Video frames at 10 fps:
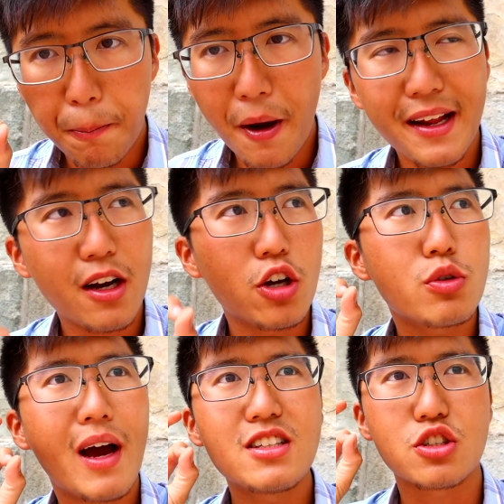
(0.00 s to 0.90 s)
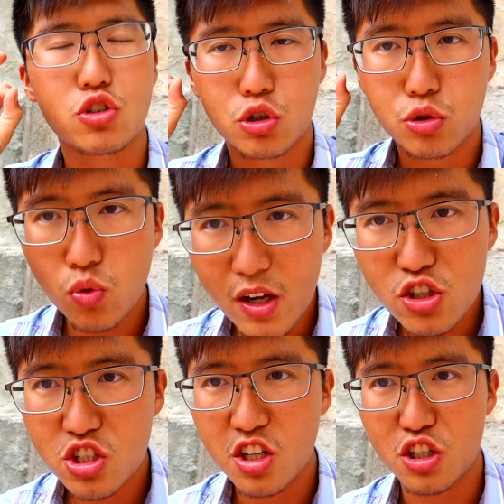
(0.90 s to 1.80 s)
but it also adds a
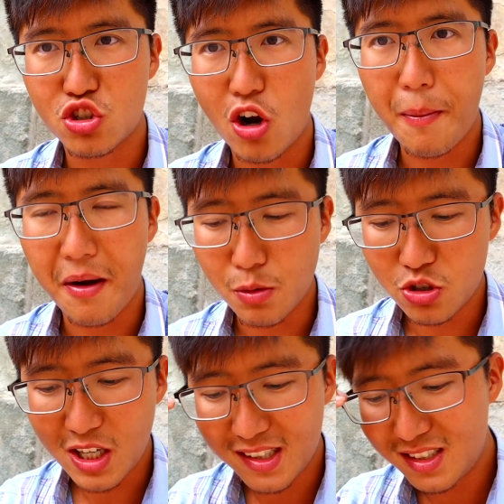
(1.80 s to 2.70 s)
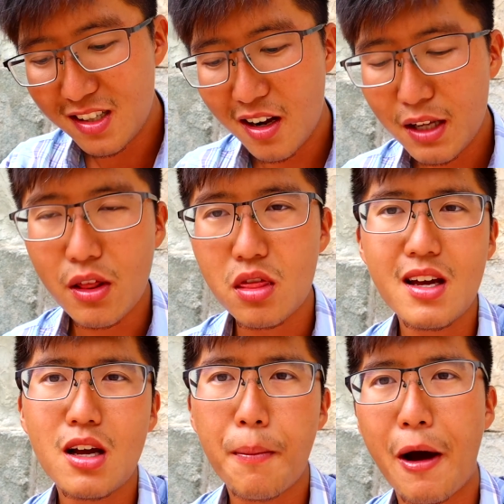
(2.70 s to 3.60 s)
crunch to the strawberries, which I did not even
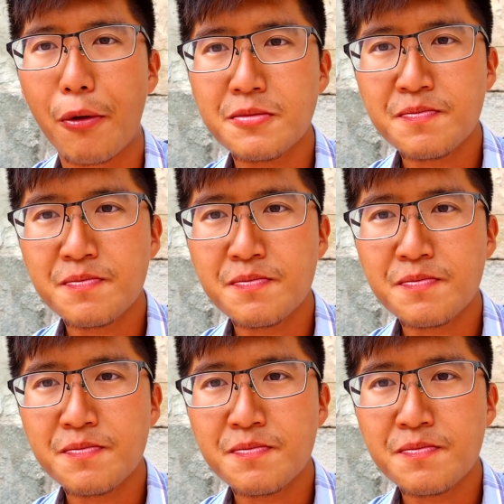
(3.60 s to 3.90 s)
think about.